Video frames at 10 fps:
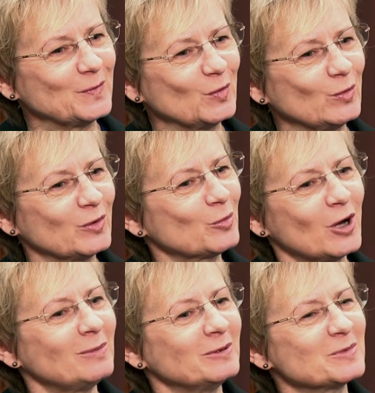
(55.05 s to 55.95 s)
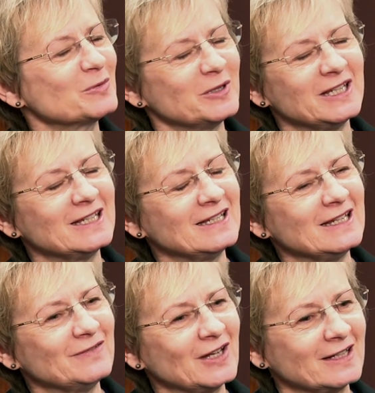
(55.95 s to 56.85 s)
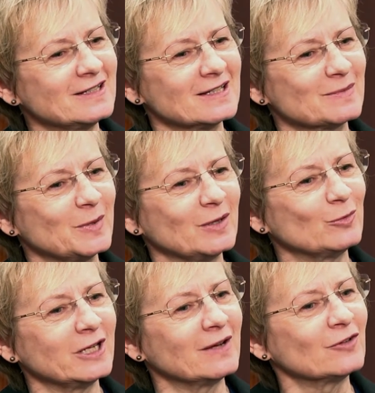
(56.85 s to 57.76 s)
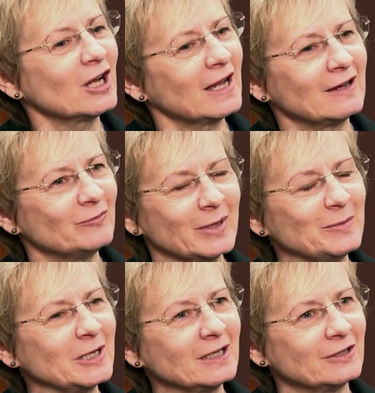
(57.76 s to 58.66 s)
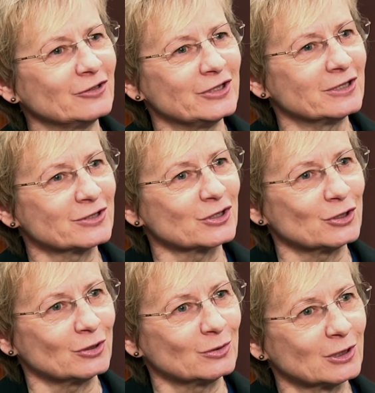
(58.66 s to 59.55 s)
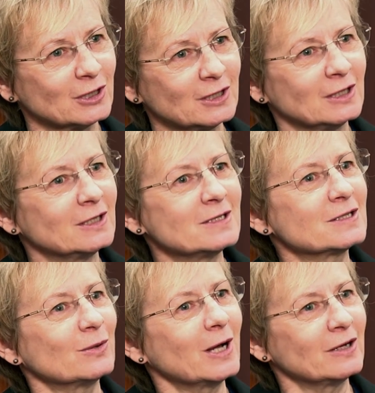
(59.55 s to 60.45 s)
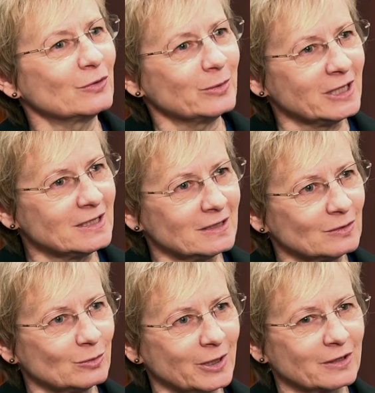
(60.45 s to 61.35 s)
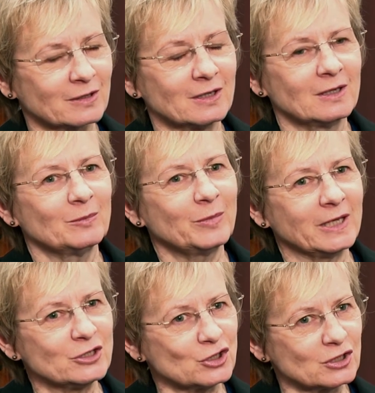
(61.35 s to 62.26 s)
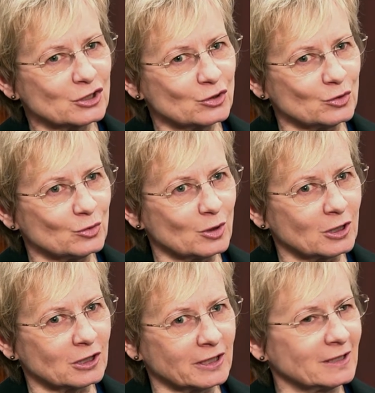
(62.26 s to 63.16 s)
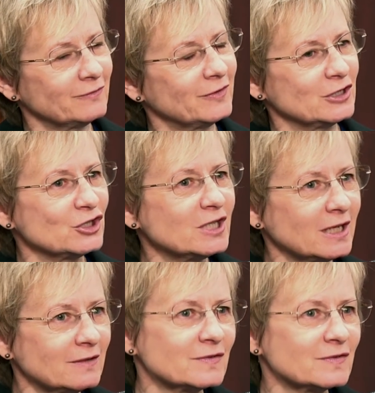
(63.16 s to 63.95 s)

with problems that we didn't even anticipate we'd ever have maybe 100 years ago. So how do we deal with patients who are in a vegetative